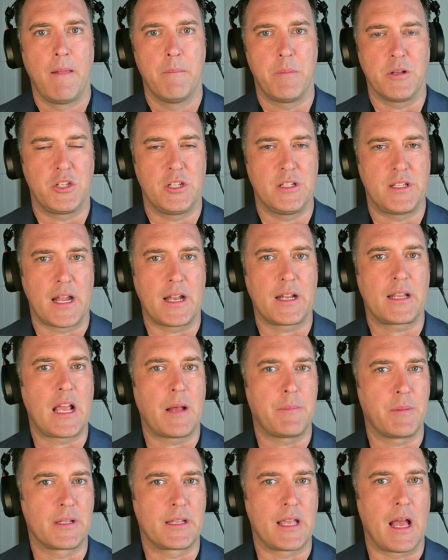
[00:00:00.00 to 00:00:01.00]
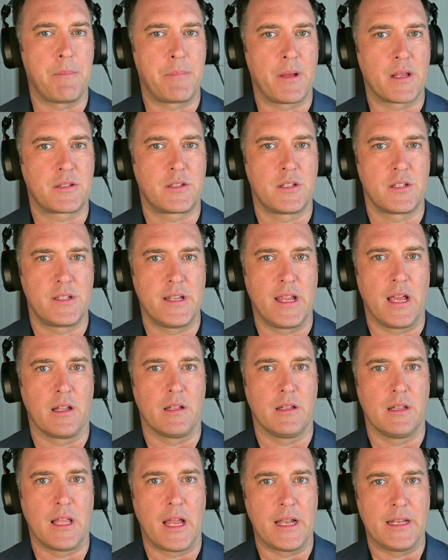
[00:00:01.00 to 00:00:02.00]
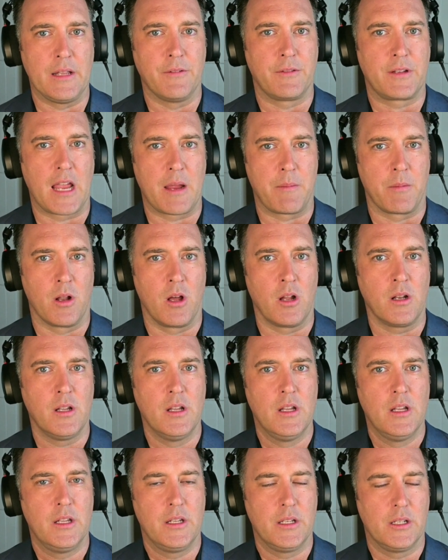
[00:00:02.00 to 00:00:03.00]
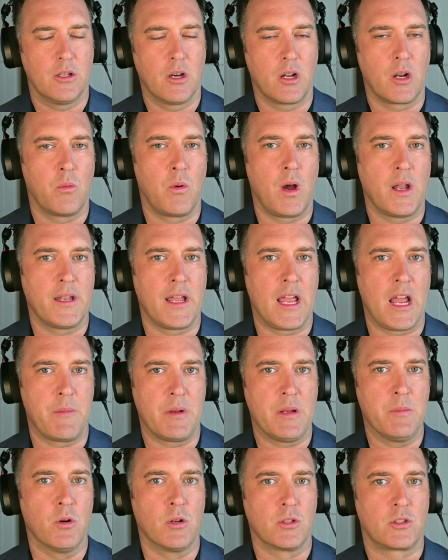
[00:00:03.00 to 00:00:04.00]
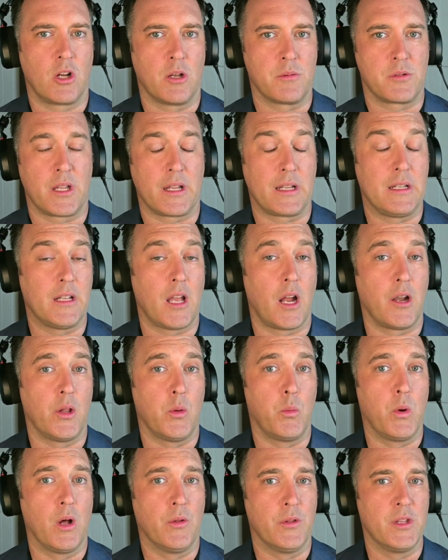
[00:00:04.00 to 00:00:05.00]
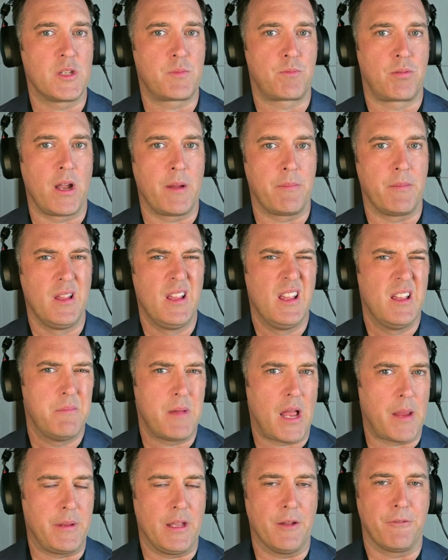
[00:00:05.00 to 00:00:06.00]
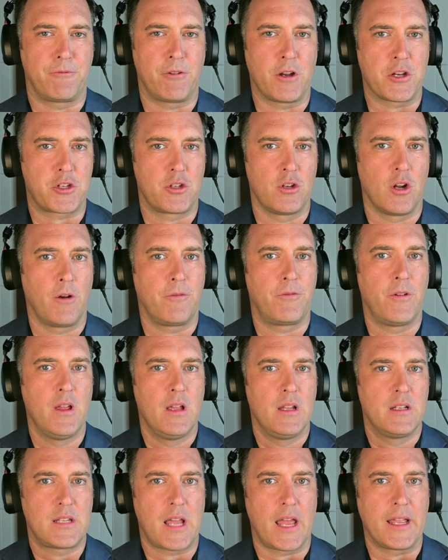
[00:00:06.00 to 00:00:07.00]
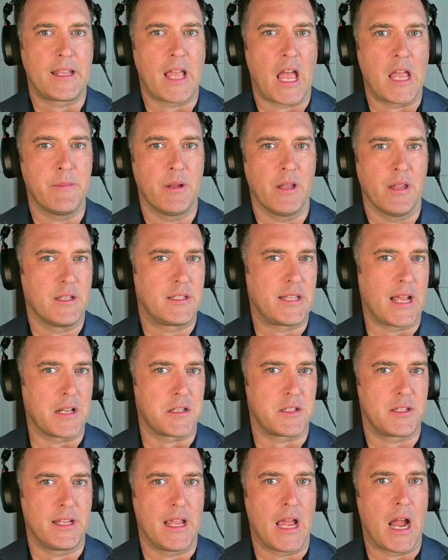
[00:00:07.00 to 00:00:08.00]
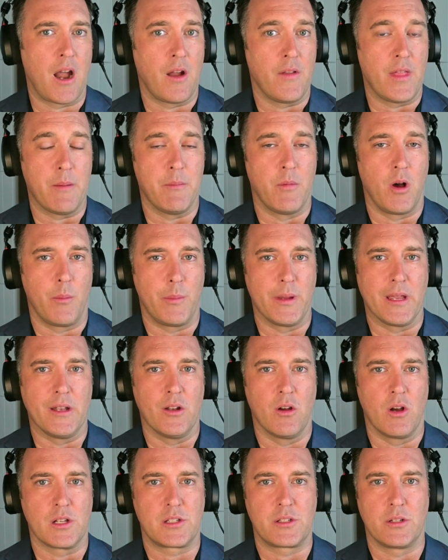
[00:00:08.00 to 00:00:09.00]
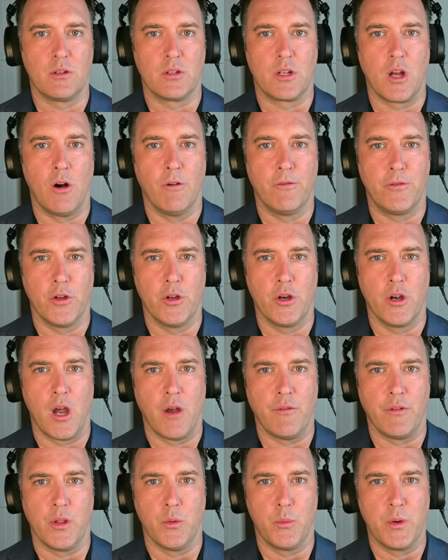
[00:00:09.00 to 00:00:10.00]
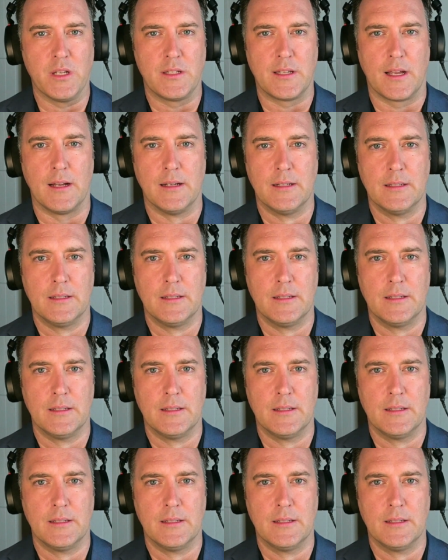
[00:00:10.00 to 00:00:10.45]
but she's had a couple of gutbusters now, Lady of Camelot. You've got to wonder how many more times they can go to the well this prep. Maybe a freshen off. Take aim at the Tats Tiara. That might be a nice little goal for her over the winter.